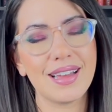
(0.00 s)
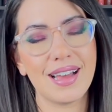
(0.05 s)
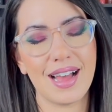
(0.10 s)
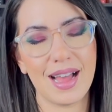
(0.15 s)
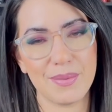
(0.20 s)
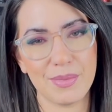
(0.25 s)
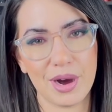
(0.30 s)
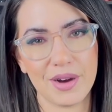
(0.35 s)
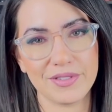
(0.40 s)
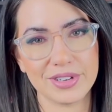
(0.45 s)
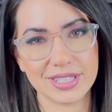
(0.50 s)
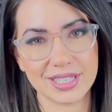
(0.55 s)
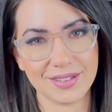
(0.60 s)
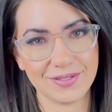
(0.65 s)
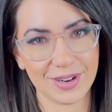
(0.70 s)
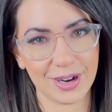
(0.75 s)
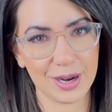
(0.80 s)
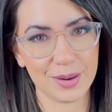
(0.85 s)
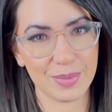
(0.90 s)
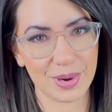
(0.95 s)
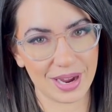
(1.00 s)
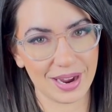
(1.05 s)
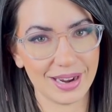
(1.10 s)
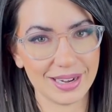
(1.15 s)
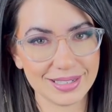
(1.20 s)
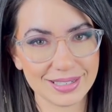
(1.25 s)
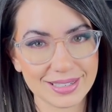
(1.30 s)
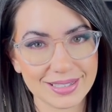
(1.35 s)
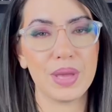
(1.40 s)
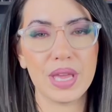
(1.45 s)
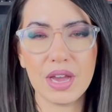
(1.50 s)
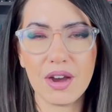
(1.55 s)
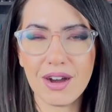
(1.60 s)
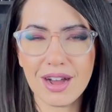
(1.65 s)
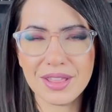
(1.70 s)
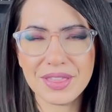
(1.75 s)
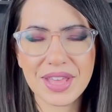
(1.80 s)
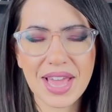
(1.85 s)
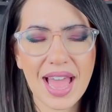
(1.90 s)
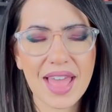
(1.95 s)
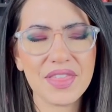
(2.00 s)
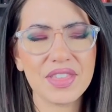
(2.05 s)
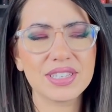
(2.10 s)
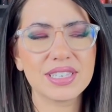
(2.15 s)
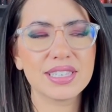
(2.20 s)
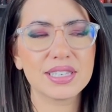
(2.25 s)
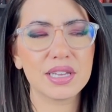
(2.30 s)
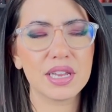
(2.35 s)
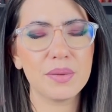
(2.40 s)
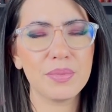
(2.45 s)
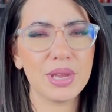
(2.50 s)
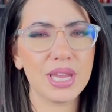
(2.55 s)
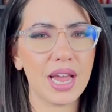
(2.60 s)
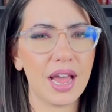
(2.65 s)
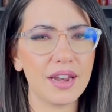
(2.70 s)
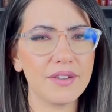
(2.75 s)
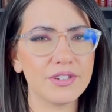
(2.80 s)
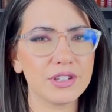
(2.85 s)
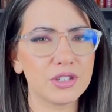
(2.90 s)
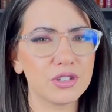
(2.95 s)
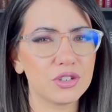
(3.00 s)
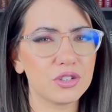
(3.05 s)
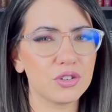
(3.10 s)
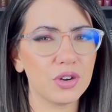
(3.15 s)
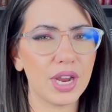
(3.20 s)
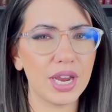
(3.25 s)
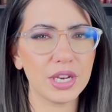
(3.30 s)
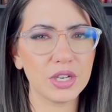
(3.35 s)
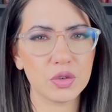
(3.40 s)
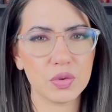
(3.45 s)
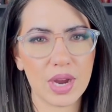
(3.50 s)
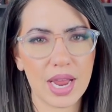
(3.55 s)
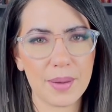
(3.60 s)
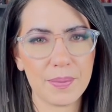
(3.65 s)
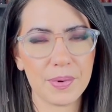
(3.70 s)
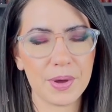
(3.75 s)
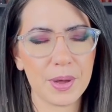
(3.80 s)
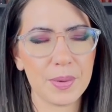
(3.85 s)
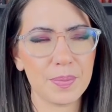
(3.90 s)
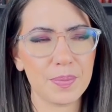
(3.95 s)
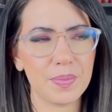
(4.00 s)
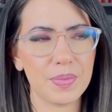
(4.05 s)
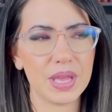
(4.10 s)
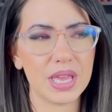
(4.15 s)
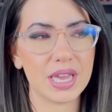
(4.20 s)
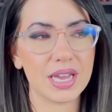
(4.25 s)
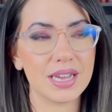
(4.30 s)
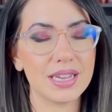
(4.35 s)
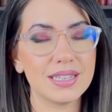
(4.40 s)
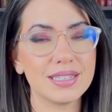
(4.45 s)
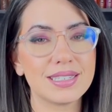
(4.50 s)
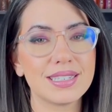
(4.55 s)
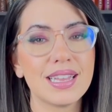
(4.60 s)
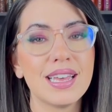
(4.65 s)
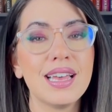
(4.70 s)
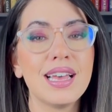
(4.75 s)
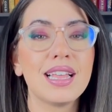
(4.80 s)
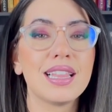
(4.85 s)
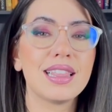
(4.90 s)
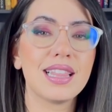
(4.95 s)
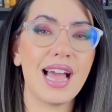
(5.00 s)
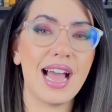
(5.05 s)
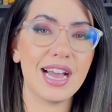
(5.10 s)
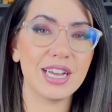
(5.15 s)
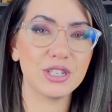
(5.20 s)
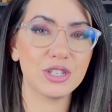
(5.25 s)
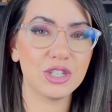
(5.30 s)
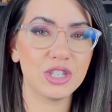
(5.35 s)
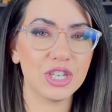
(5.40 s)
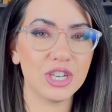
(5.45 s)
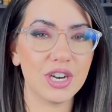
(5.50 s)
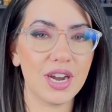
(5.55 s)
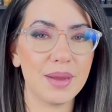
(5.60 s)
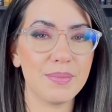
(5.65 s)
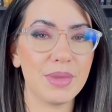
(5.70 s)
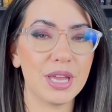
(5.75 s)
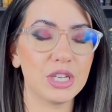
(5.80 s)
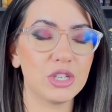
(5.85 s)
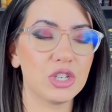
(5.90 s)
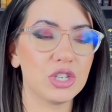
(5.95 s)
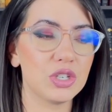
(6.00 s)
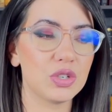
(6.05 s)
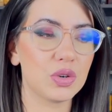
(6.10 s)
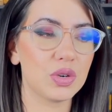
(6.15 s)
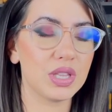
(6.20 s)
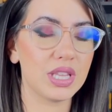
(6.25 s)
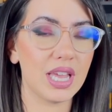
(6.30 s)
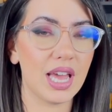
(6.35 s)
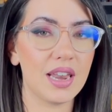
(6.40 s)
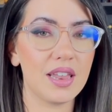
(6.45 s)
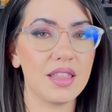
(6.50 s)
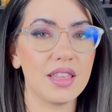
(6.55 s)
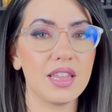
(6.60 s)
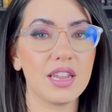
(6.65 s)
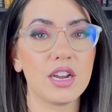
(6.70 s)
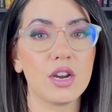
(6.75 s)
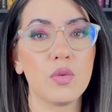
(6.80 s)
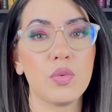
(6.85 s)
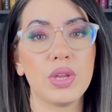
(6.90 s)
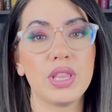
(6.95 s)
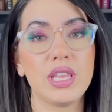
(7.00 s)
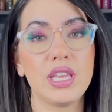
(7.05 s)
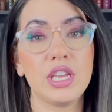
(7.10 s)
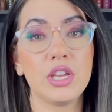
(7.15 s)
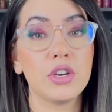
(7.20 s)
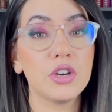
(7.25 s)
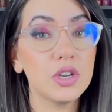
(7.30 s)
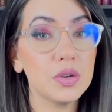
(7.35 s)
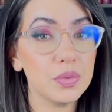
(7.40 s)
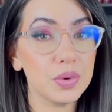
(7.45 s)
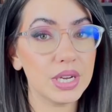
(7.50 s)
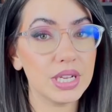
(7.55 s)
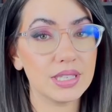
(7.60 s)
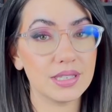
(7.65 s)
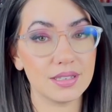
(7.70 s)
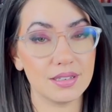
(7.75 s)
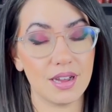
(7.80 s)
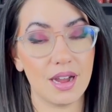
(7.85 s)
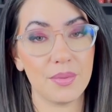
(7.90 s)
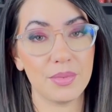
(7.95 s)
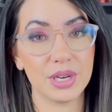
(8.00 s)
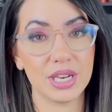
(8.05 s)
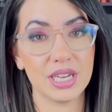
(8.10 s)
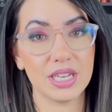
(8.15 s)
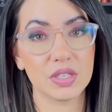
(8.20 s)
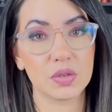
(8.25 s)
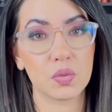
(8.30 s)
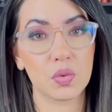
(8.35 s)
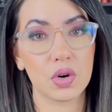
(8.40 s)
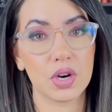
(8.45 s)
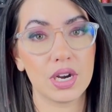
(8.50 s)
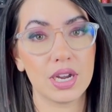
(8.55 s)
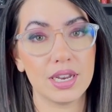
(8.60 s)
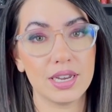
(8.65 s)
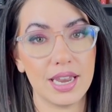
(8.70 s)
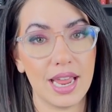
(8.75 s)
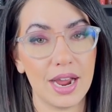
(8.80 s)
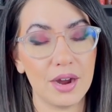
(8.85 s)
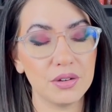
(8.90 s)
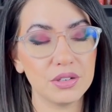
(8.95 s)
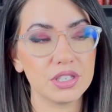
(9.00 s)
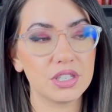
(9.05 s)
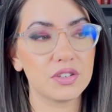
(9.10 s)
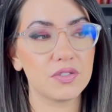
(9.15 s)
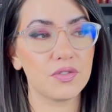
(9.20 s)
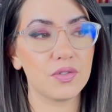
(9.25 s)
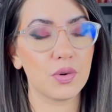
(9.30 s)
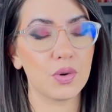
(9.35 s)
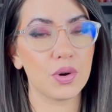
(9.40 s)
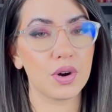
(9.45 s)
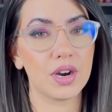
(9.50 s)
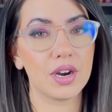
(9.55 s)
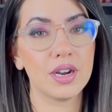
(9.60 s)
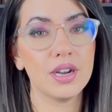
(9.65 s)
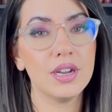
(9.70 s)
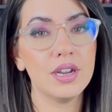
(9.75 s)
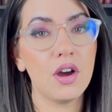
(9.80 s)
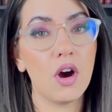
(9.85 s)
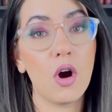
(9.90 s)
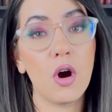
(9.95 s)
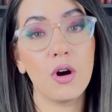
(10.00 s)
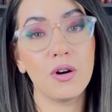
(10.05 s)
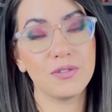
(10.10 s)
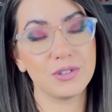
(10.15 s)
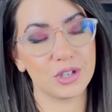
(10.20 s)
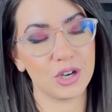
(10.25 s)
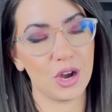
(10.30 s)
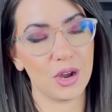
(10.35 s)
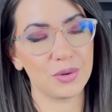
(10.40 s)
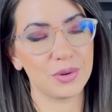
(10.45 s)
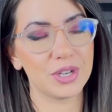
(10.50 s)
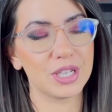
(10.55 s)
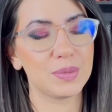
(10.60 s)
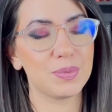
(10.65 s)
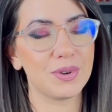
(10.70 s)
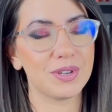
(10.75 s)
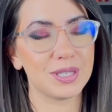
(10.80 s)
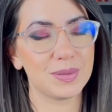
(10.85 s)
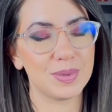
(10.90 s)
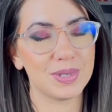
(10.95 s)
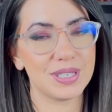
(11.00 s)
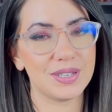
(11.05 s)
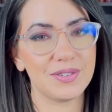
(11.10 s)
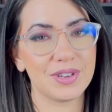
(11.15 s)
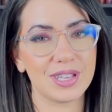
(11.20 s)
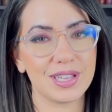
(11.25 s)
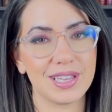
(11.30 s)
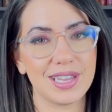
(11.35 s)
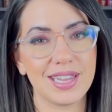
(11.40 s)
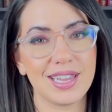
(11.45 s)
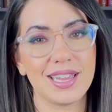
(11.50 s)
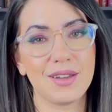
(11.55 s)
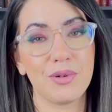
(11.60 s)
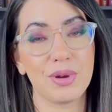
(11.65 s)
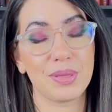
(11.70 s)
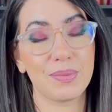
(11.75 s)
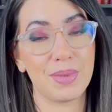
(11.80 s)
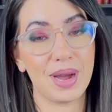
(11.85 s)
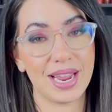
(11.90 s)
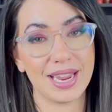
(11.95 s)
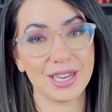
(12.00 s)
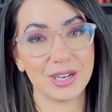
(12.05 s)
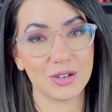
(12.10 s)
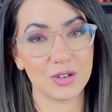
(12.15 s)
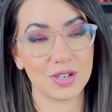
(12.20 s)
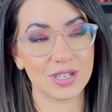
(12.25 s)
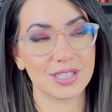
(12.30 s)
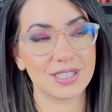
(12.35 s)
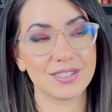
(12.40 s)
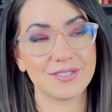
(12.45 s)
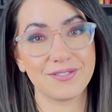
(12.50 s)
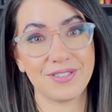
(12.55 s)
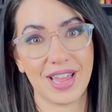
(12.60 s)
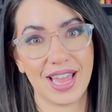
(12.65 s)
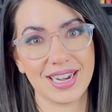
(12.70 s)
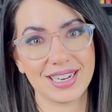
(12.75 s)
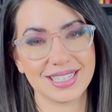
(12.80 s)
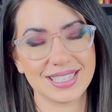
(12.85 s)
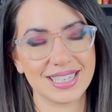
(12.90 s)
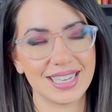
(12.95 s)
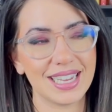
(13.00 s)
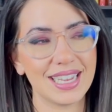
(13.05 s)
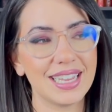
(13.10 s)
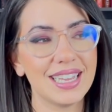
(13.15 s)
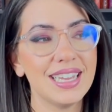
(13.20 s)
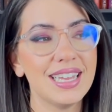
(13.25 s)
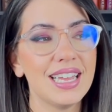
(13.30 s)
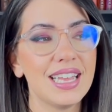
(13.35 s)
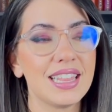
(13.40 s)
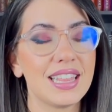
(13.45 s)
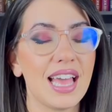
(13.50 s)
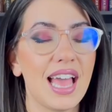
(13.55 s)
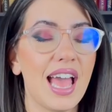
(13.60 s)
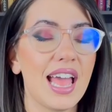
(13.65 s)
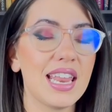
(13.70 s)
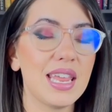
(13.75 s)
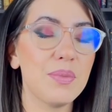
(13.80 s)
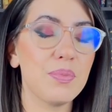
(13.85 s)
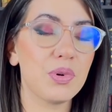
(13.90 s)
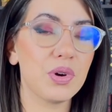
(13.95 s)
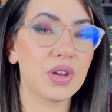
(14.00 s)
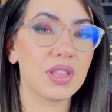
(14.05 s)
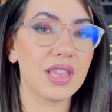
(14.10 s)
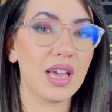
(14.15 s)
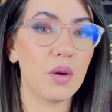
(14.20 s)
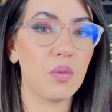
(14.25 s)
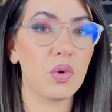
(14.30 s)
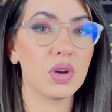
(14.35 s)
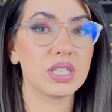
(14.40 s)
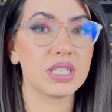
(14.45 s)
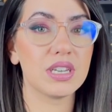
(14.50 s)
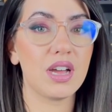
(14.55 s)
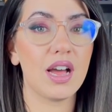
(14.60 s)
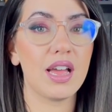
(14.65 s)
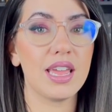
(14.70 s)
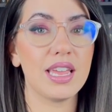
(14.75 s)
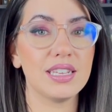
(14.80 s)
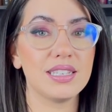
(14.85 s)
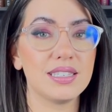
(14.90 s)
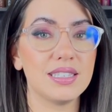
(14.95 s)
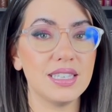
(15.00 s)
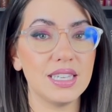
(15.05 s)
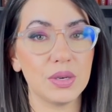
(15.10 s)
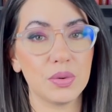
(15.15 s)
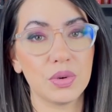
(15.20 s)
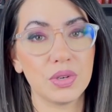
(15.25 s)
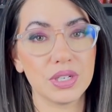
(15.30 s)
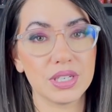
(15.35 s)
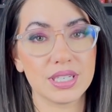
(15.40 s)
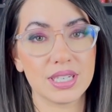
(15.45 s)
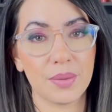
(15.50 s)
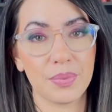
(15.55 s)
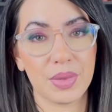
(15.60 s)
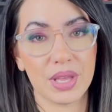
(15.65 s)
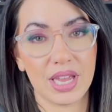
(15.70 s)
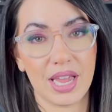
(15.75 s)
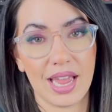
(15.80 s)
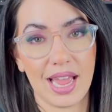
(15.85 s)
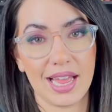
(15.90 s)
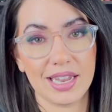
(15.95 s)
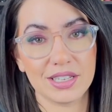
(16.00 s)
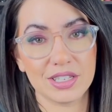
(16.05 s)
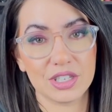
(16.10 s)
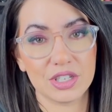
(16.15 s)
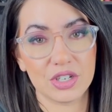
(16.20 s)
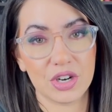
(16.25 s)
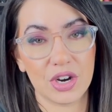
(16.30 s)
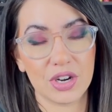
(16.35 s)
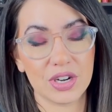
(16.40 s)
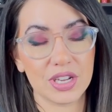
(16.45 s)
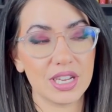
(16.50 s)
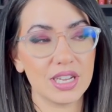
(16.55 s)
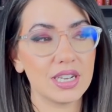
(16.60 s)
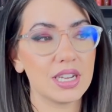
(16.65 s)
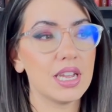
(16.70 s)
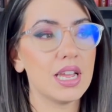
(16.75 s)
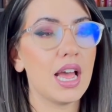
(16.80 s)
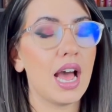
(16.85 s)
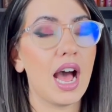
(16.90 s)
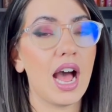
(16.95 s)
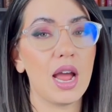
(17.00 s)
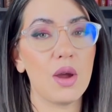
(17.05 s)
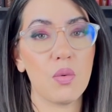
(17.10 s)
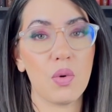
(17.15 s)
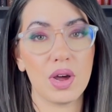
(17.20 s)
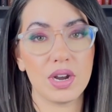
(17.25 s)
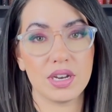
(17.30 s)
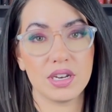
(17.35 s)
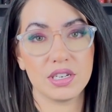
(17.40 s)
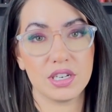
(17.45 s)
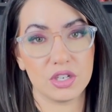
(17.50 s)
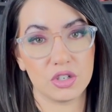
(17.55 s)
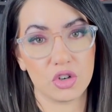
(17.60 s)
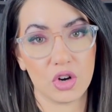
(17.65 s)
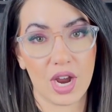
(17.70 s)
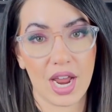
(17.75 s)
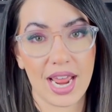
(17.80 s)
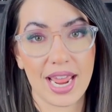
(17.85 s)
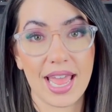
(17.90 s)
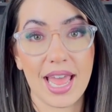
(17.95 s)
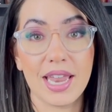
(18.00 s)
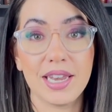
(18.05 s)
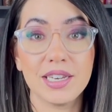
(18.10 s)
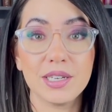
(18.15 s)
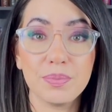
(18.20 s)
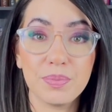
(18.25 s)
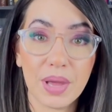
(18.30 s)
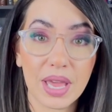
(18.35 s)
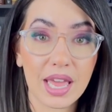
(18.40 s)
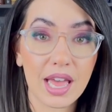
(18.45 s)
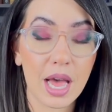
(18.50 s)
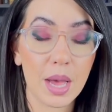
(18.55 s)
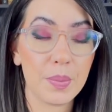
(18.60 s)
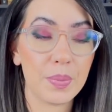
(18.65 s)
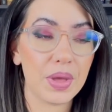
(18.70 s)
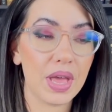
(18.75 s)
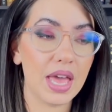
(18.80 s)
I'm obviously very behind. Beyond that, this is going to be kind of a strange wrap up because Last year, I mentioned toward the end of the year when the Goodreads nominees were announced for all genres, but specifically with my interests, fantasy, that any book that was not a sequel to something I hadn't started, I wanted to try and pick up.